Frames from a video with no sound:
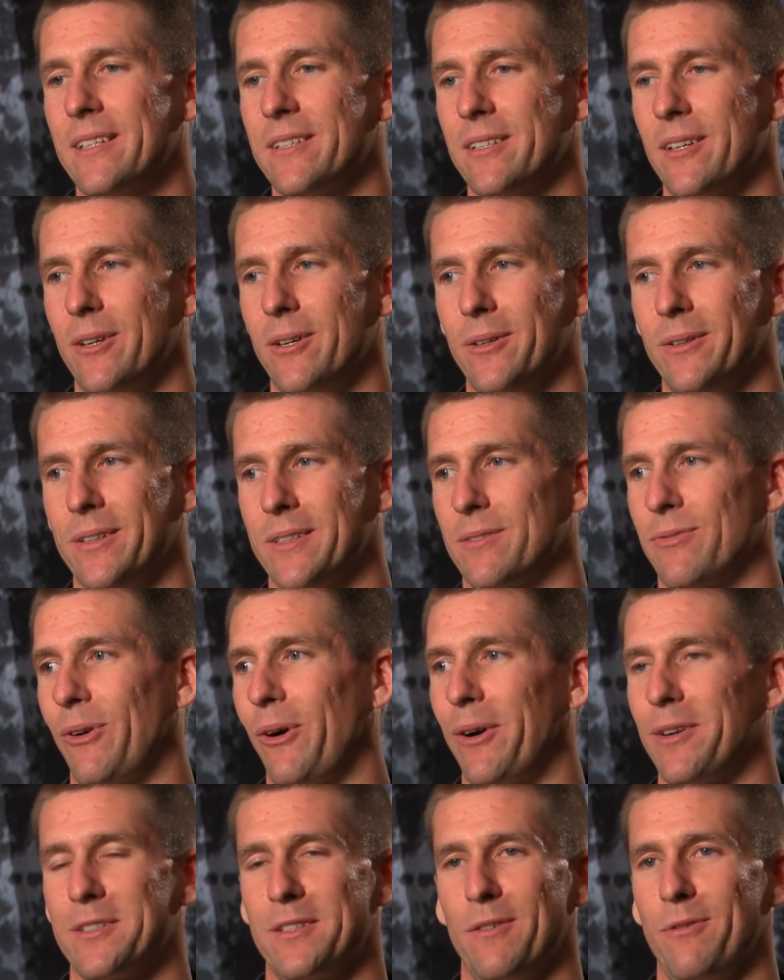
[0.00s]
So as
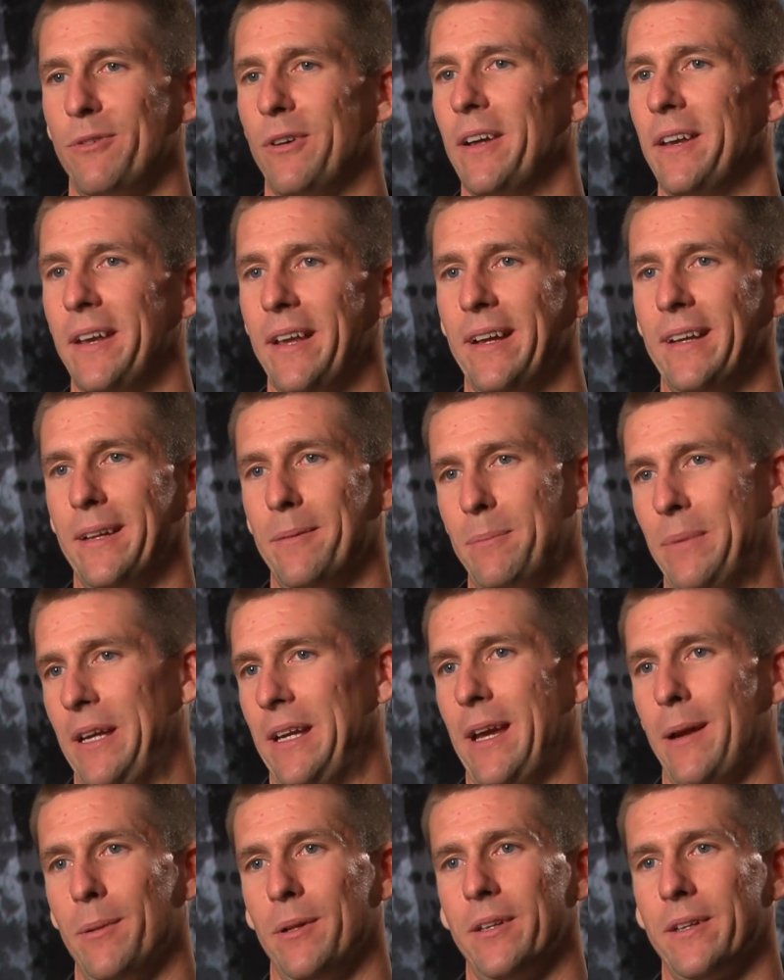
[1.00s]
far as the funding and
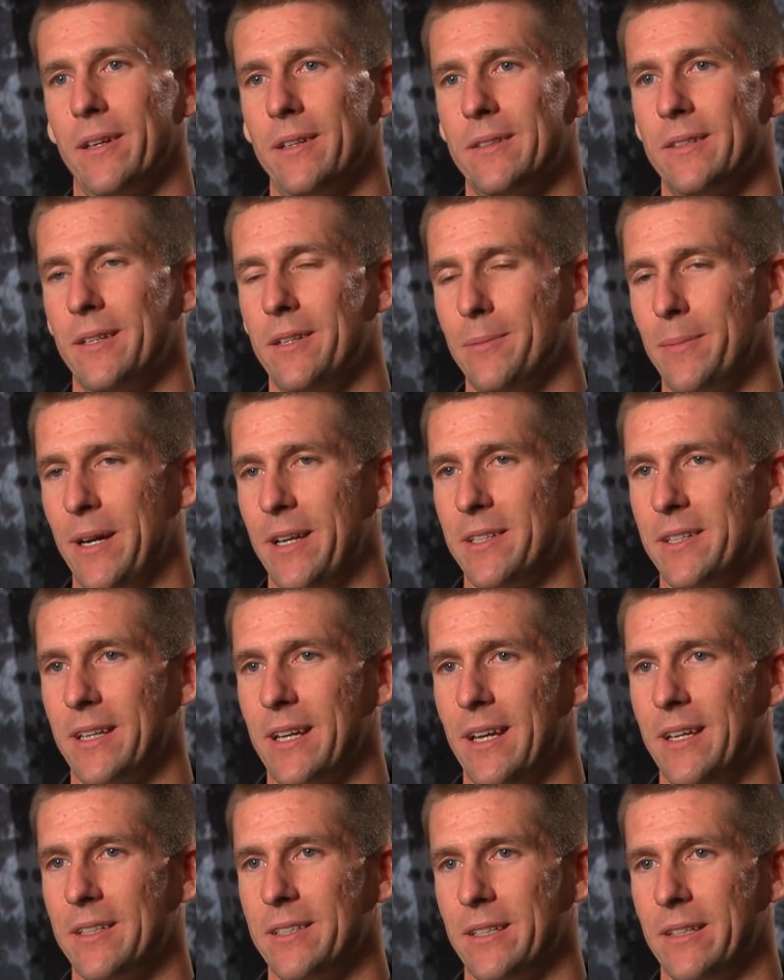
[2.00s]
being able to continue my
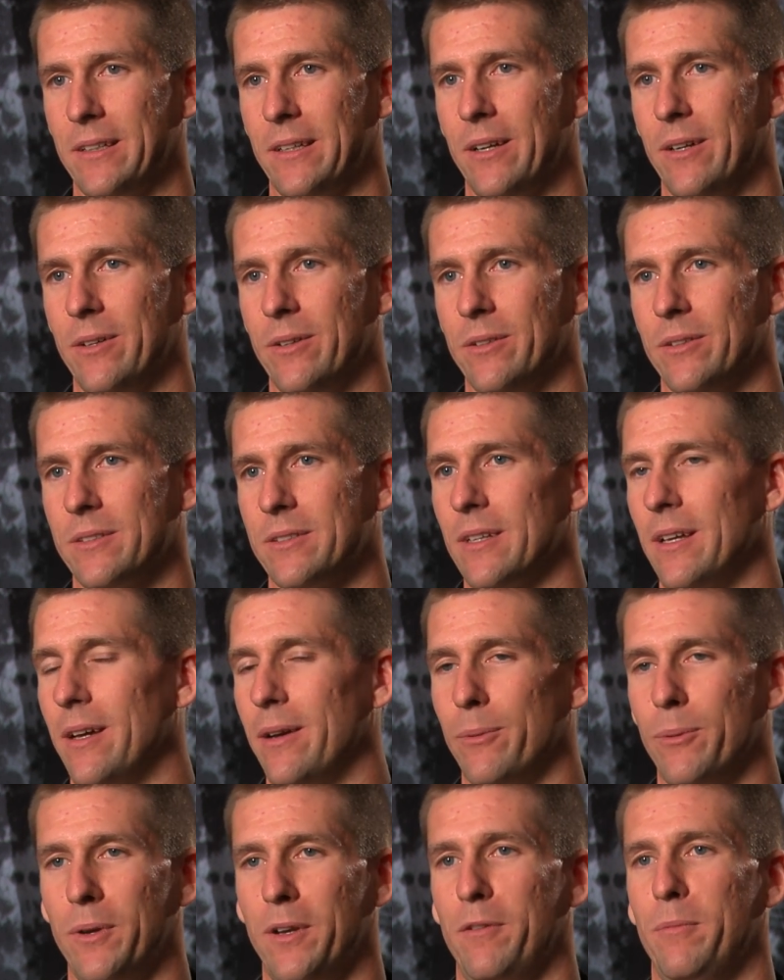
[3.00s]
education goes,
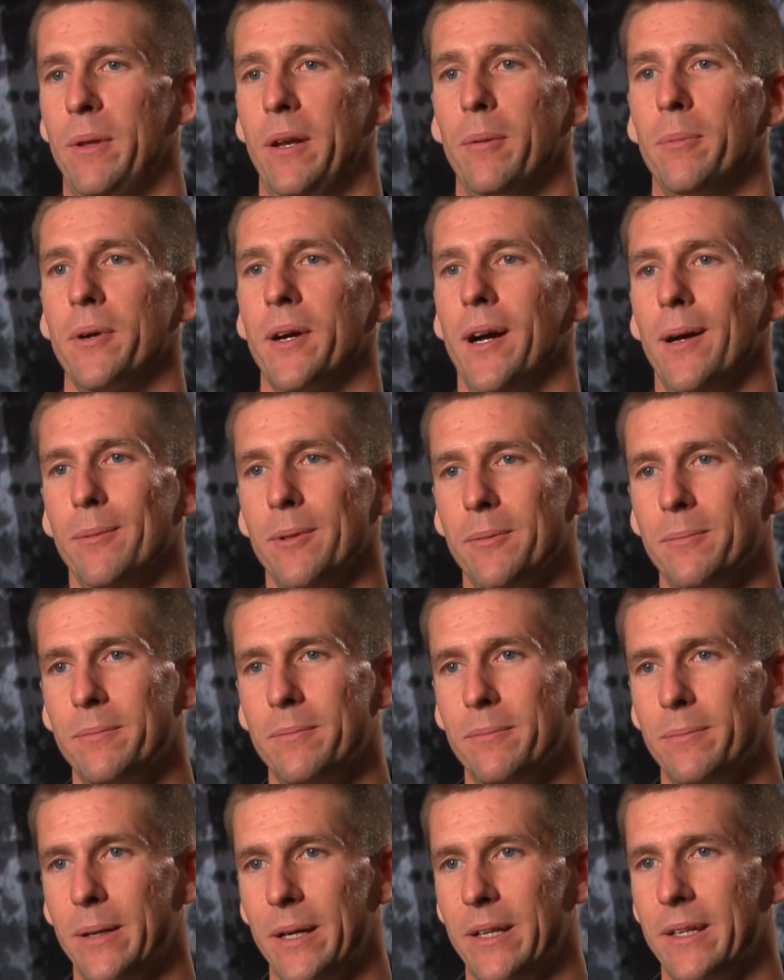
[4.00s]
uh, it wouldn't have been a problem.
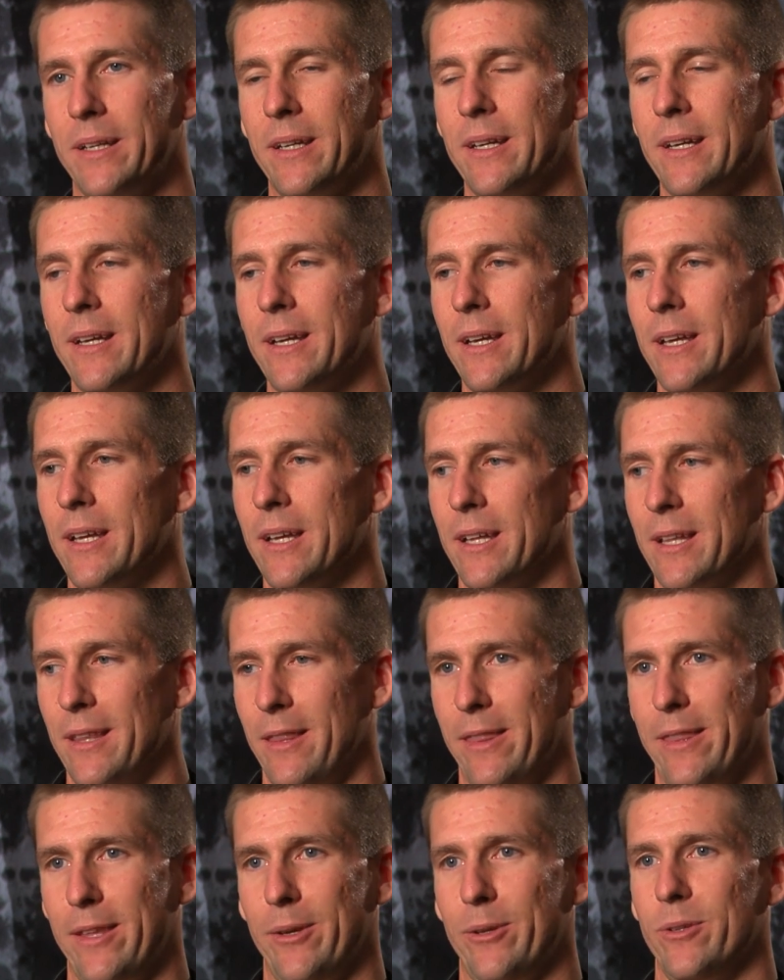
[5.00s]
But
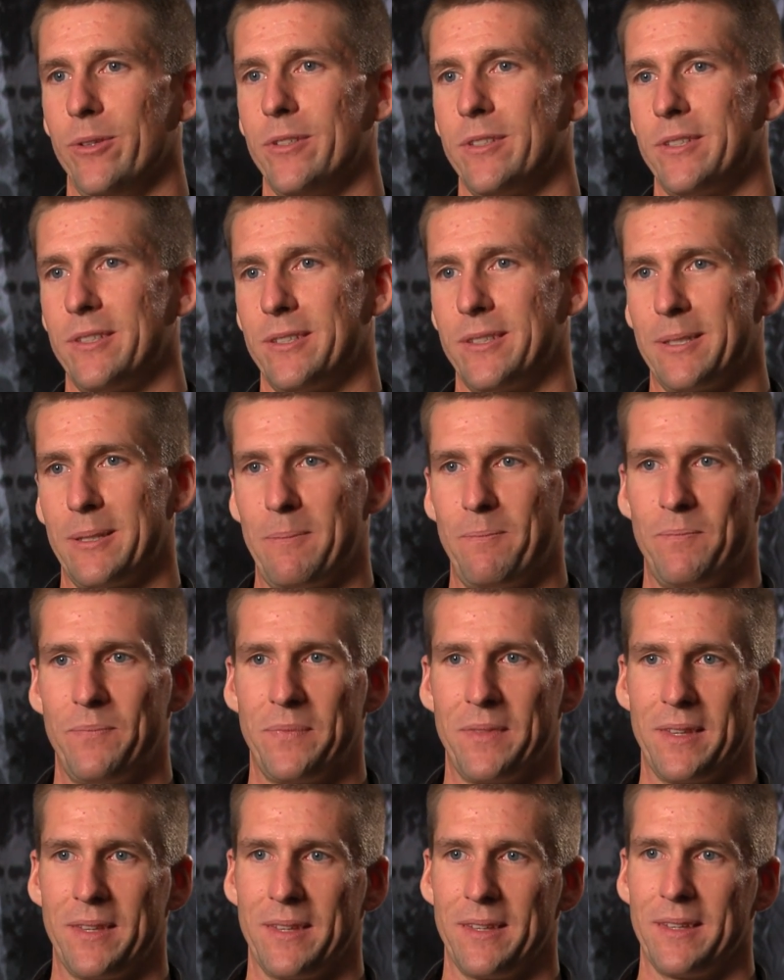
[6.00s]
those
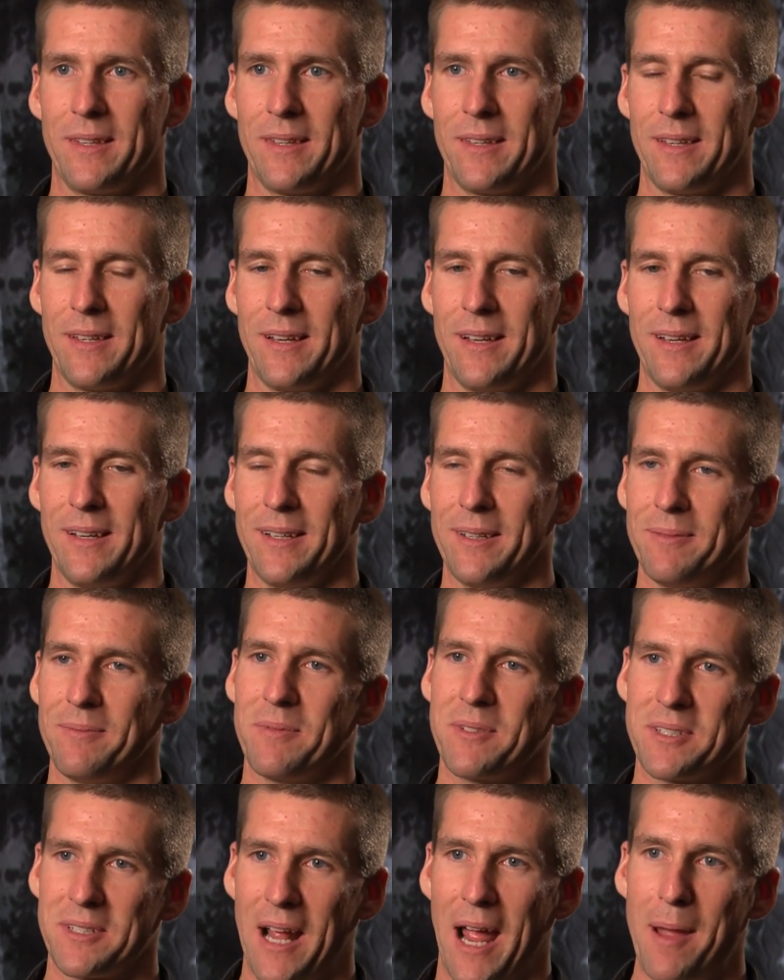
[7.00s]
uh,
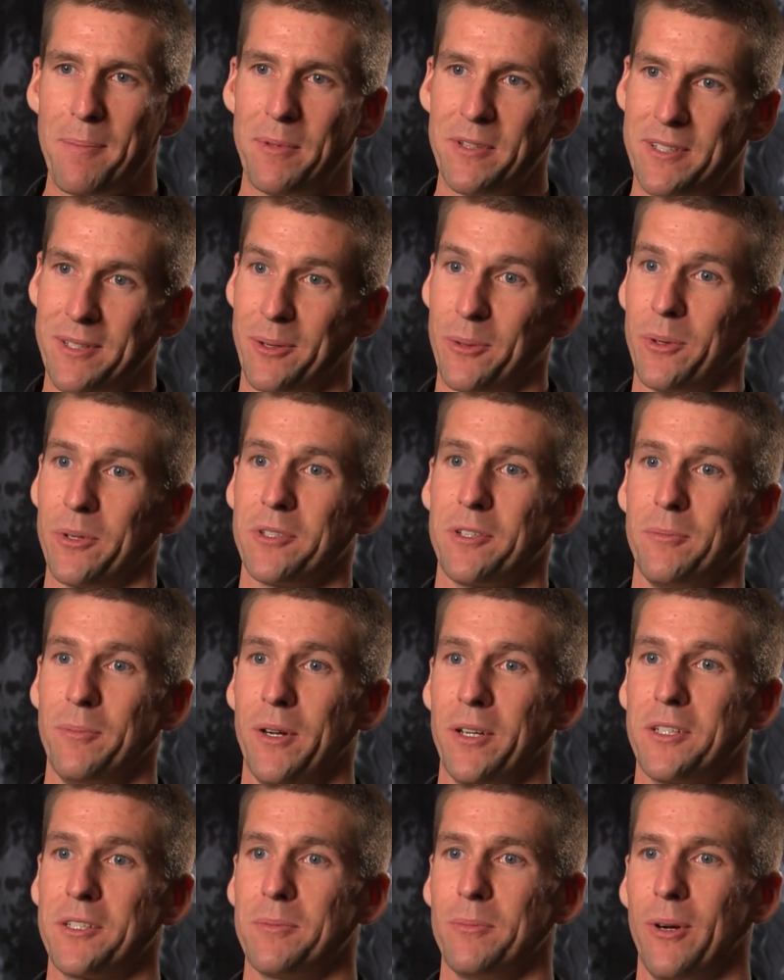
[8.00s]
stipends, of course, are
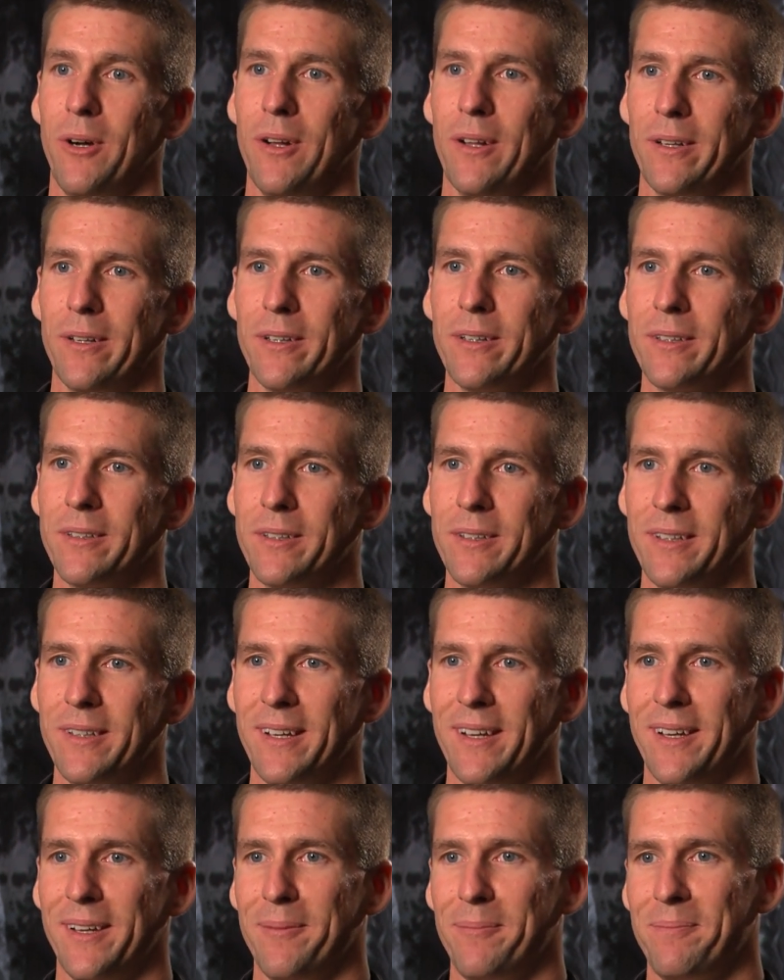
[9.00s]
much smaller
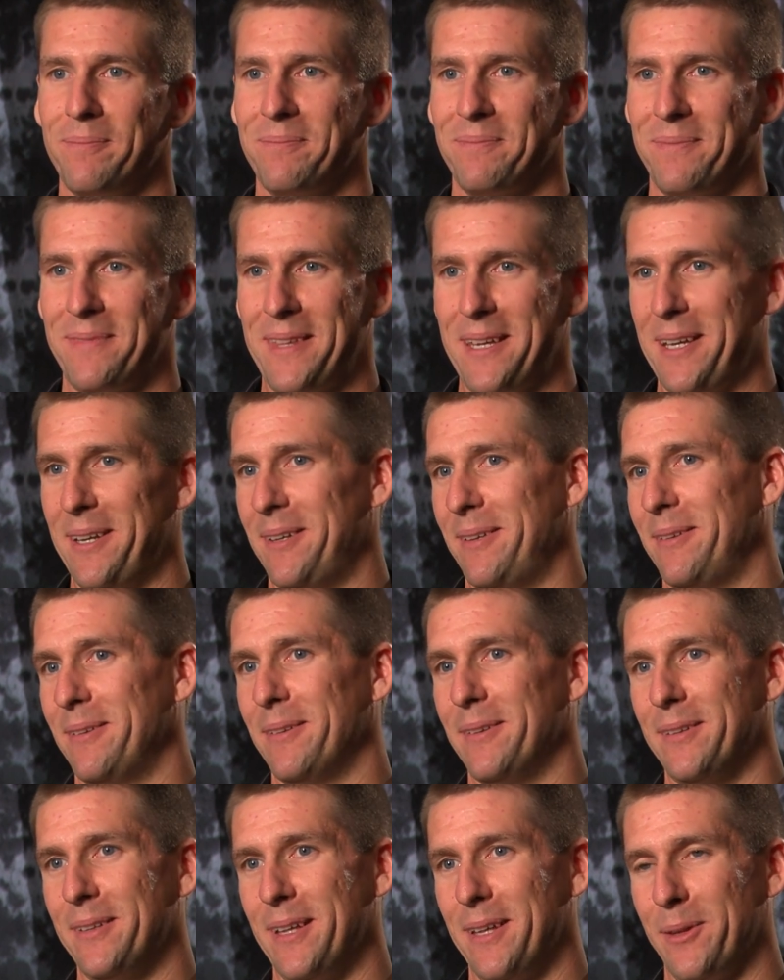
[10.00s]
um, than,
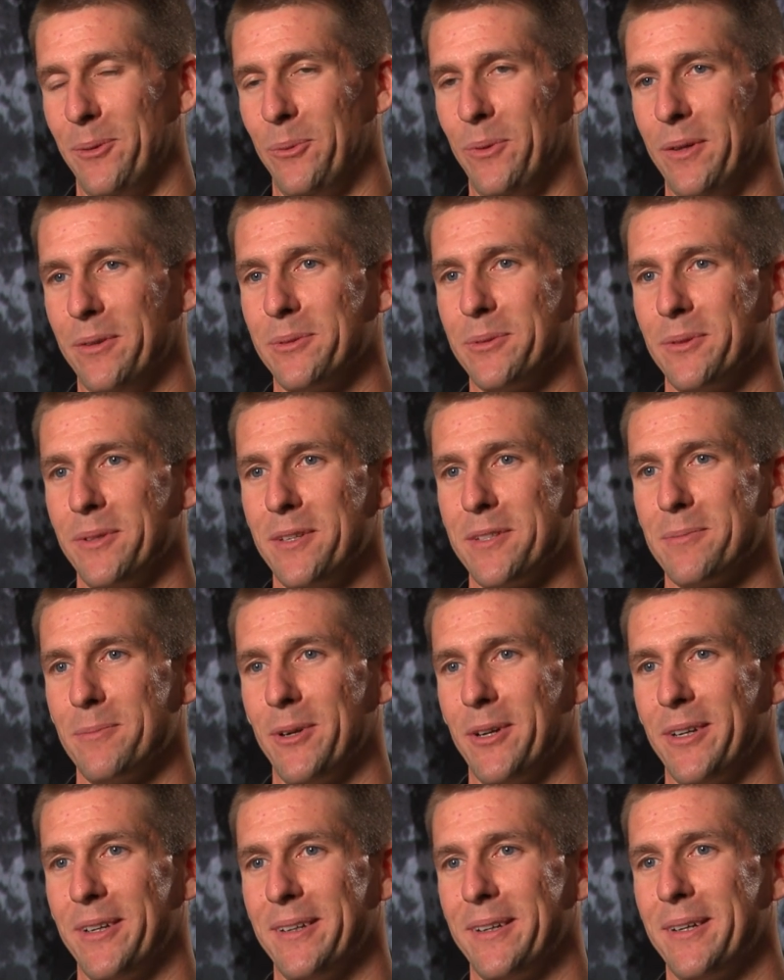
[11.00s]
than the one through the
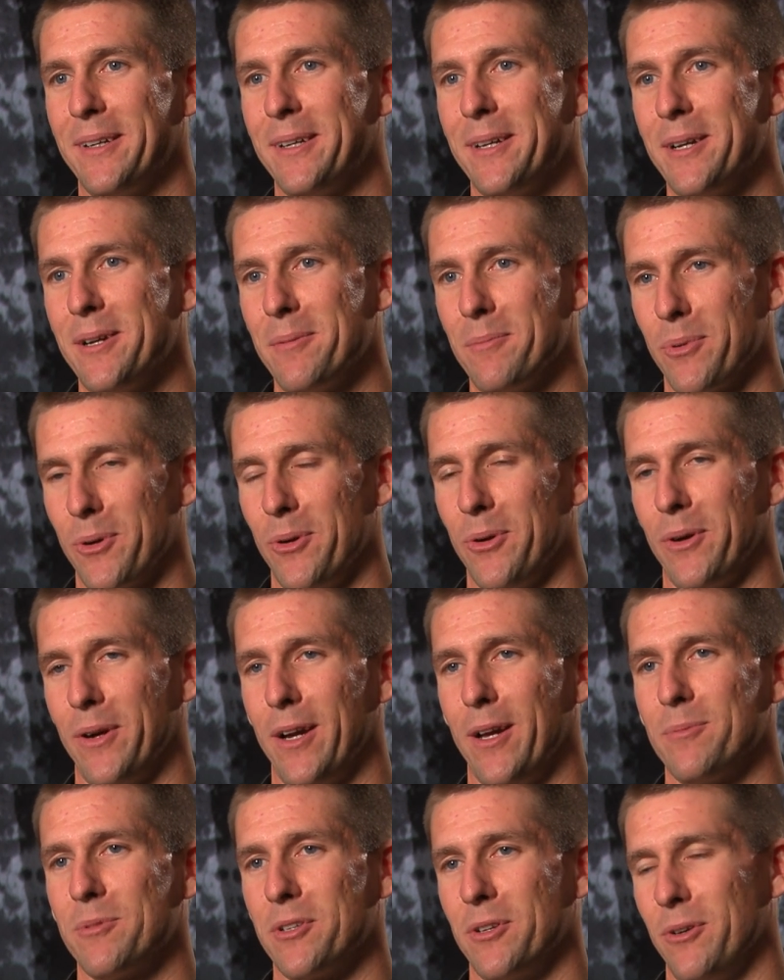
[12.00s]
SMART program.